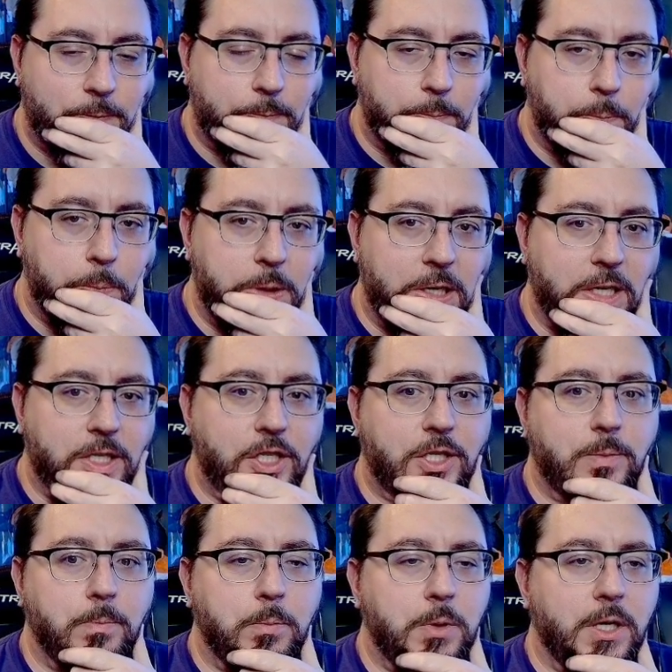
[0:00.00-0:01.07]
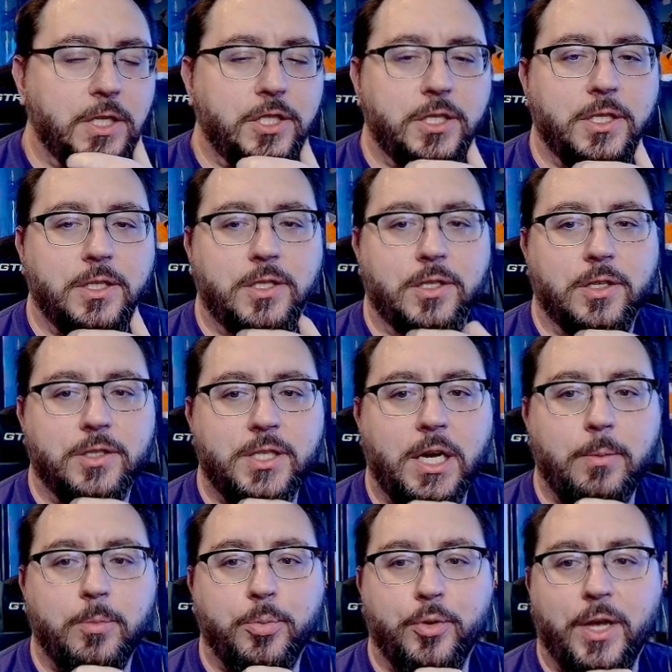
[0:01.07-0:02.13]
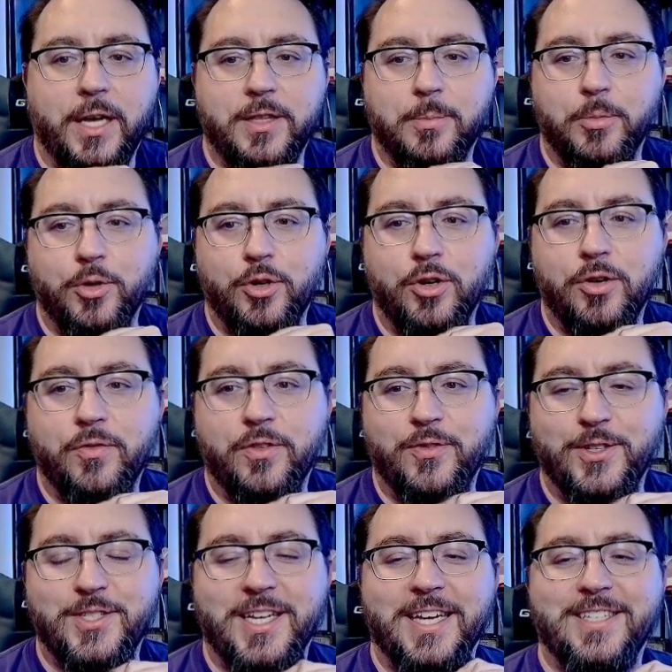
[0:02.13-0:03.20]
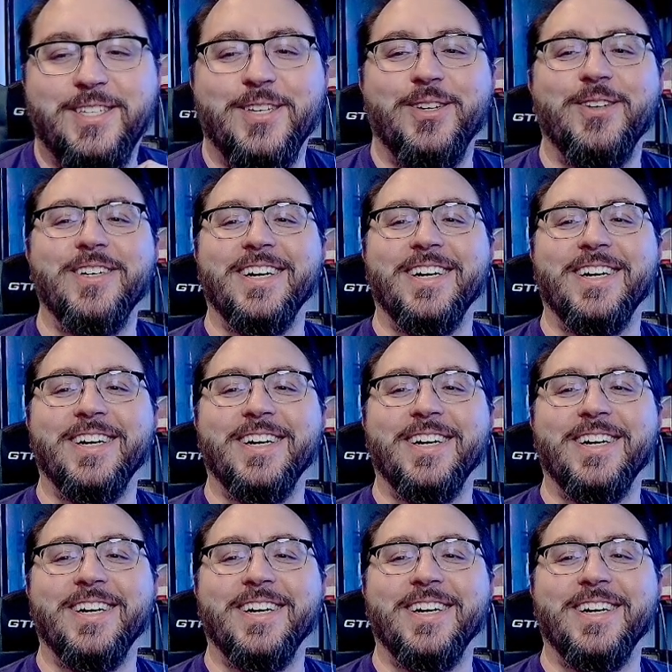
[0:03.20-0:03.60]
Much easier. Time to pull out the move. If you say 2, you're